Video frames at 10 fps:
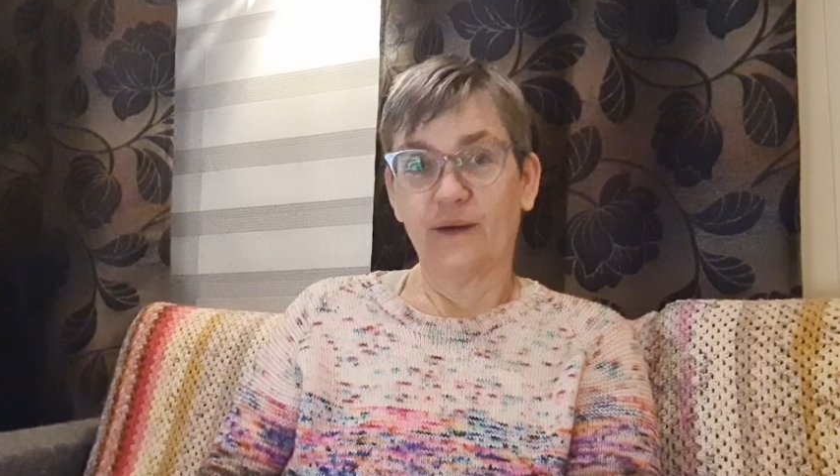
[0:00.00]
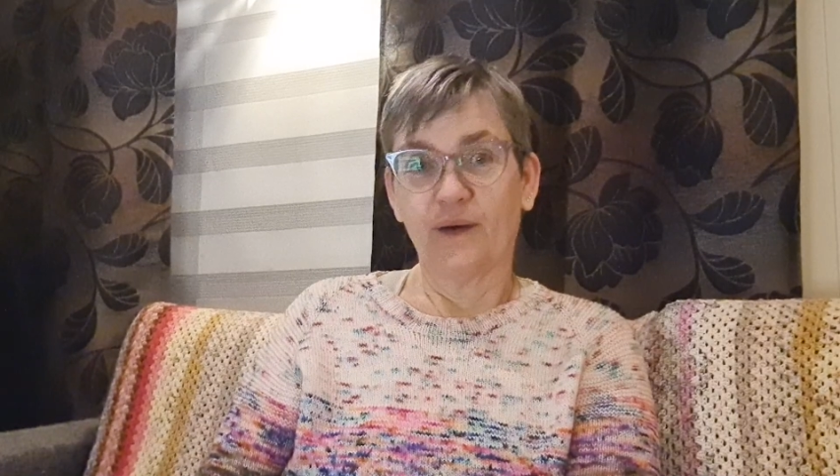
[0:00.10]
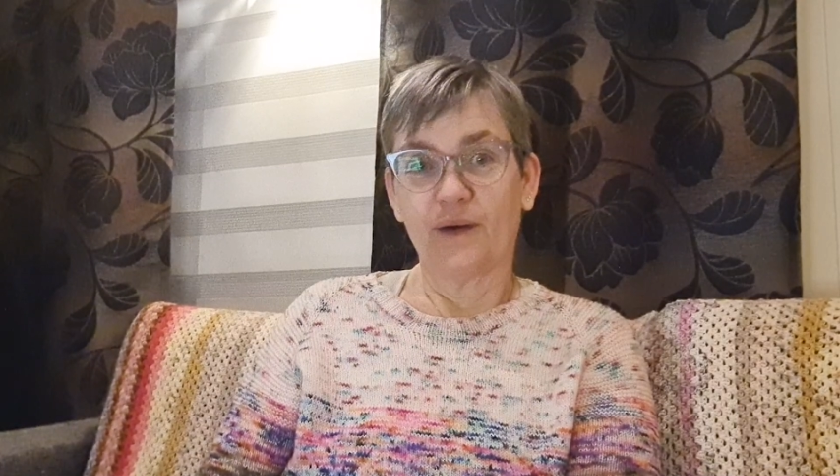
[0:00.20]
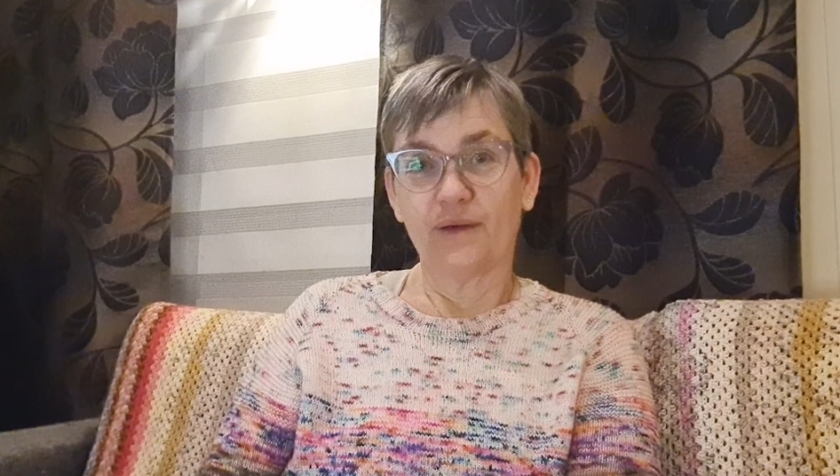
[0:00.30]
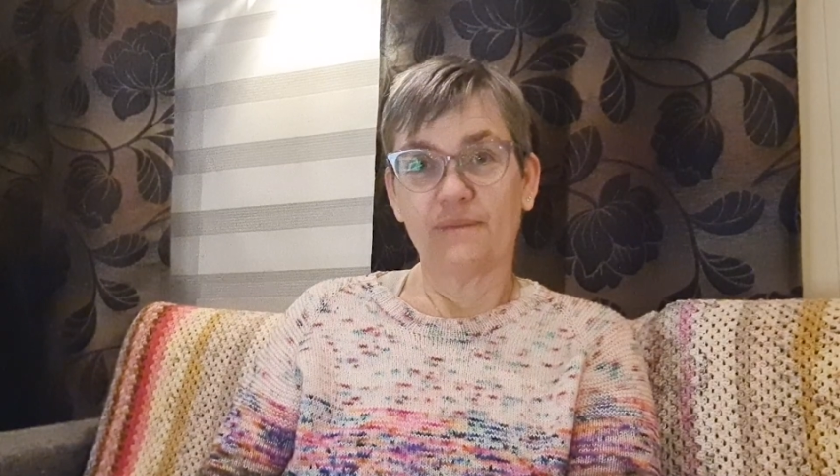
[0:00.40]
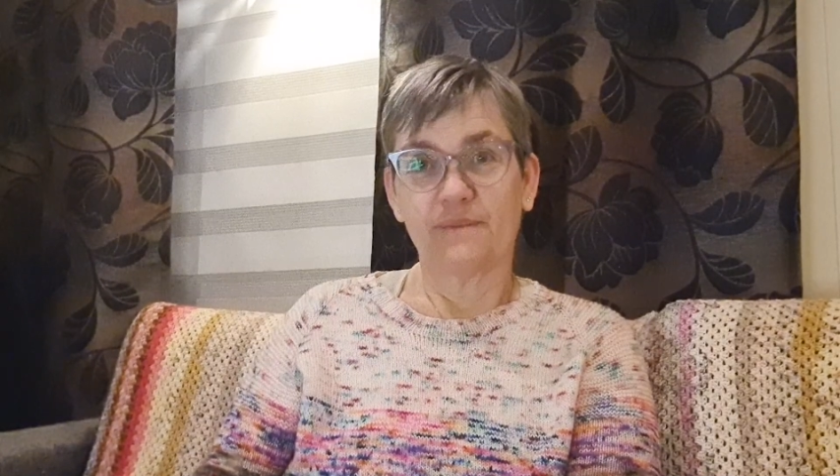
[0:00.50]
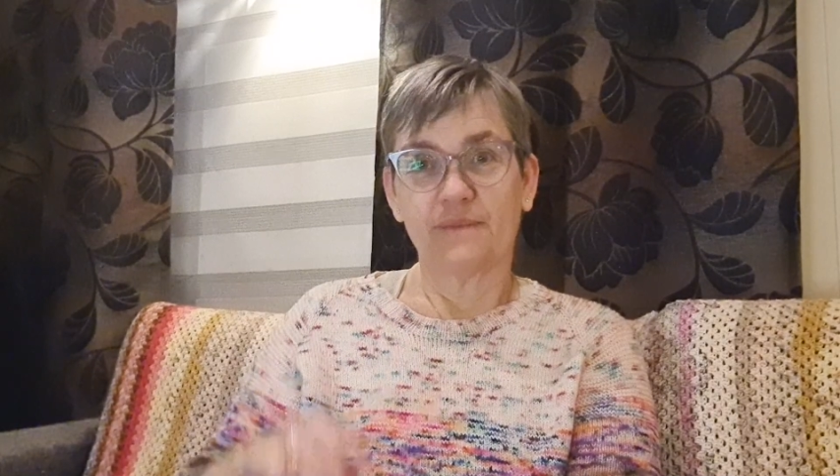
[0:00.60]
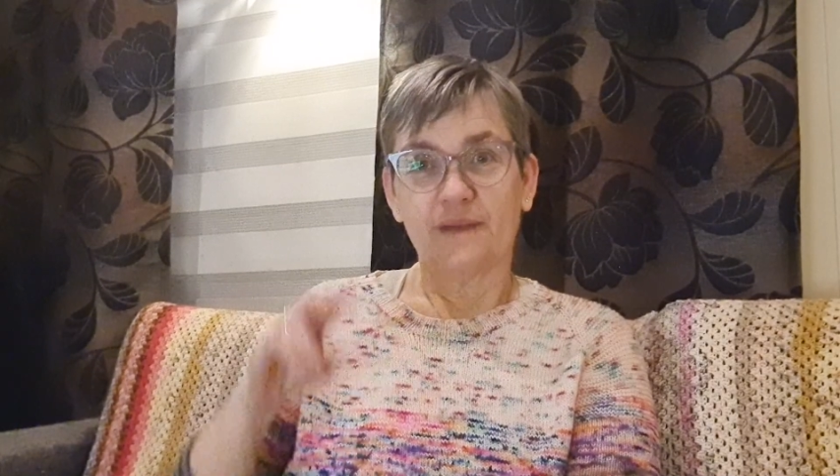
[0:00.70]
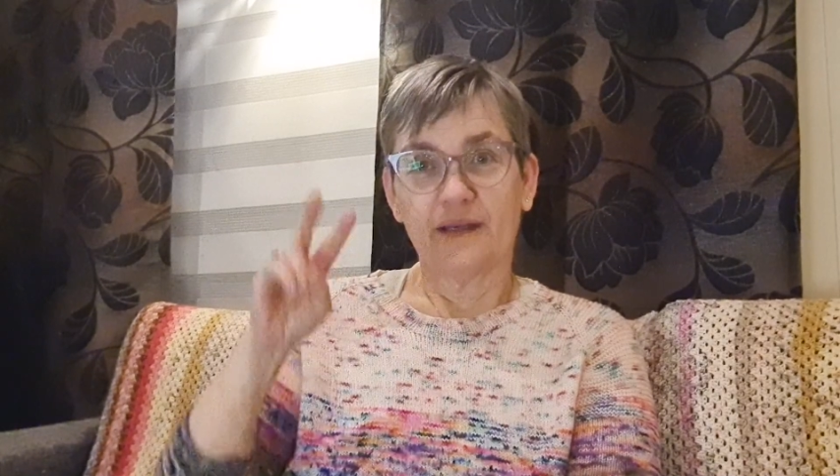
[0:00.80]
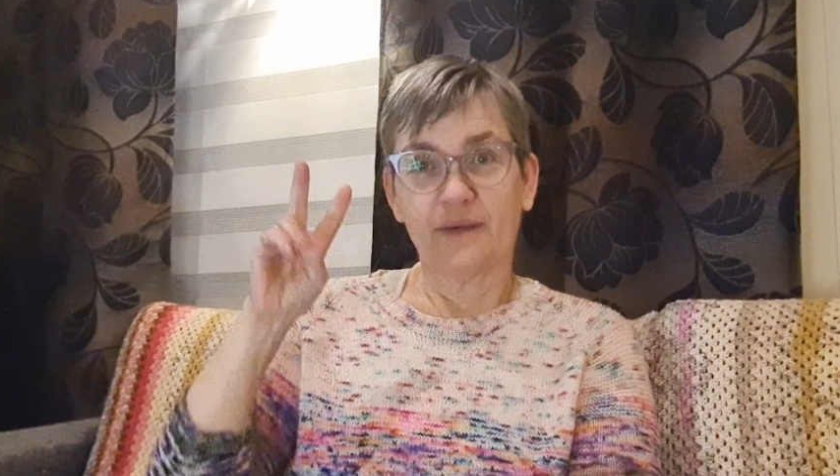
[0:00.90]
our
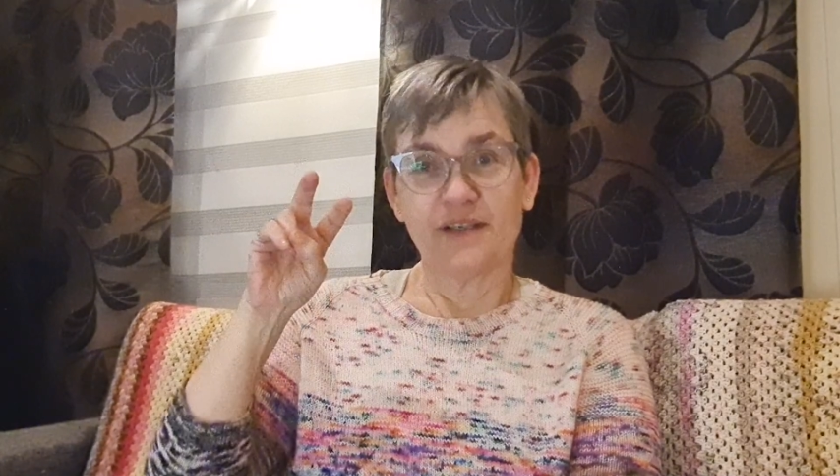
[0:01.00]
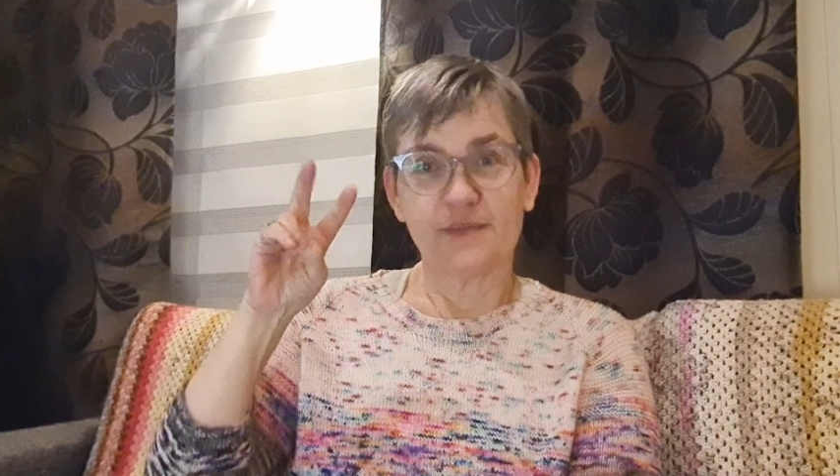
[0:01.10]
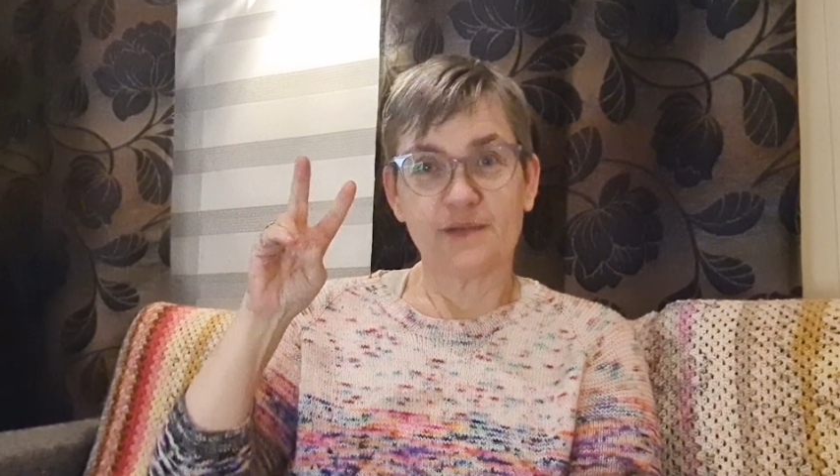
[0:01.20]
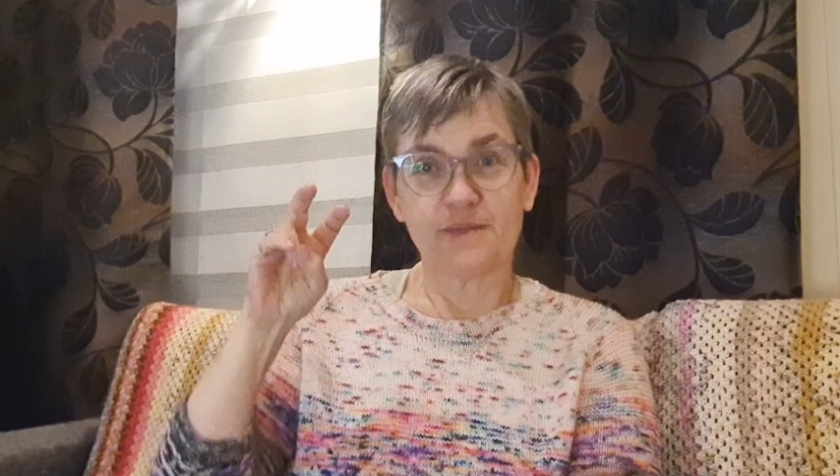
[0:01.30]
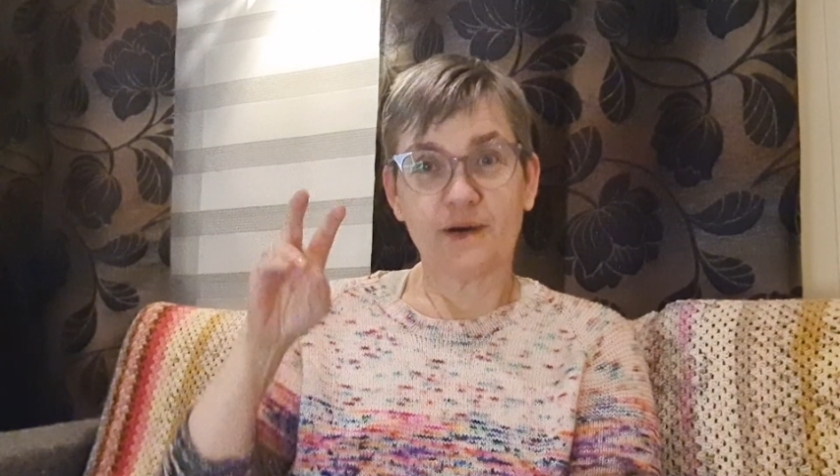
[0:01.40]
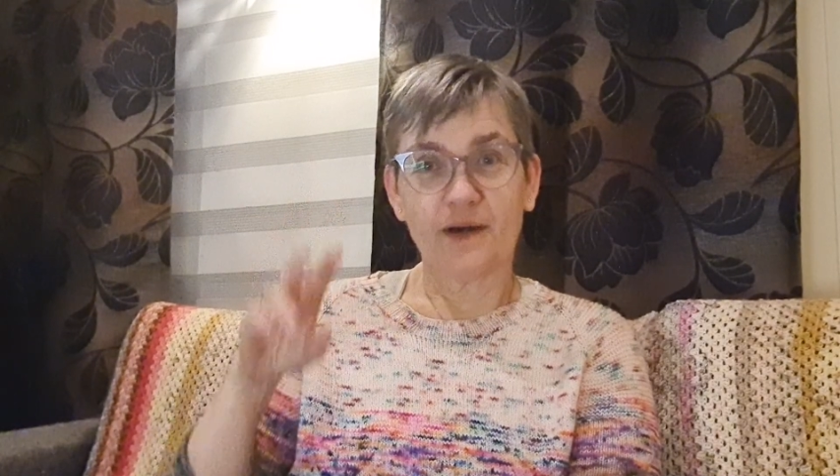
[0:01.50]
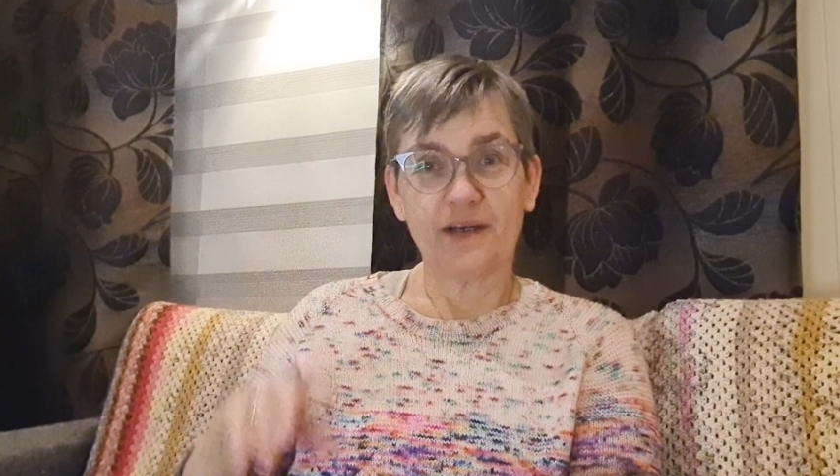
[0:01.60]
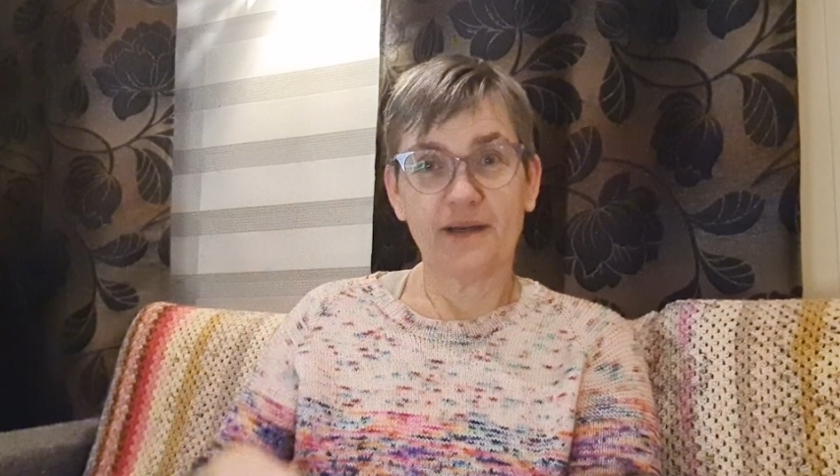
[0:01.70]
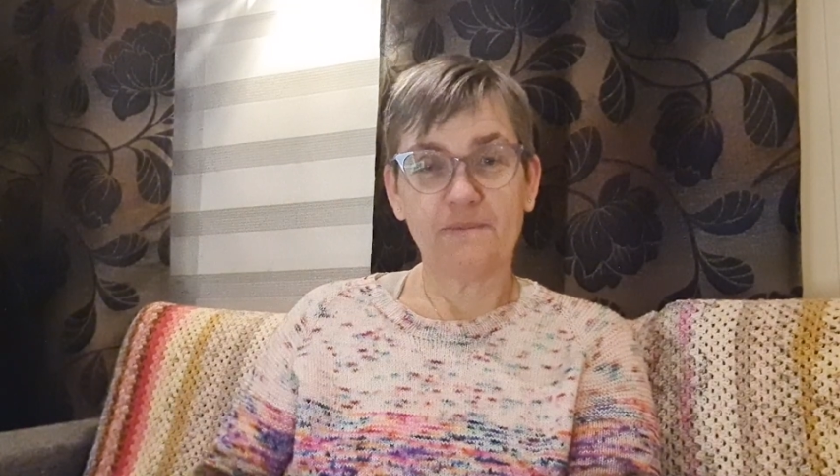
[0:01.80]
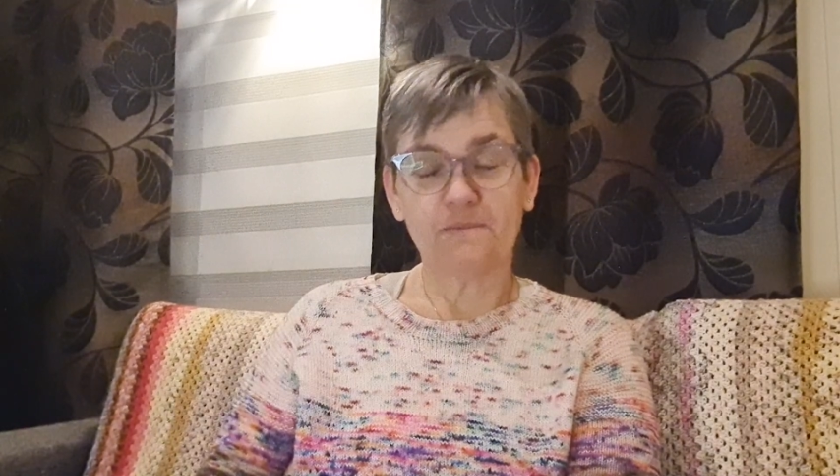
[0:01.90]
Christmas
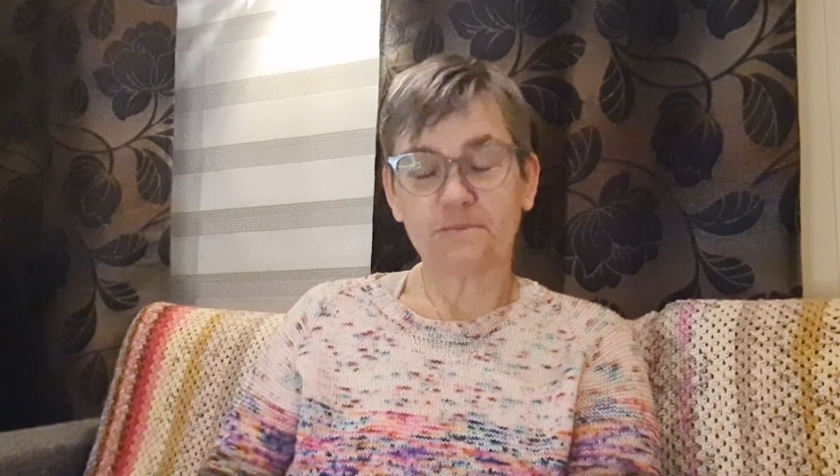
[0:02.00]
party.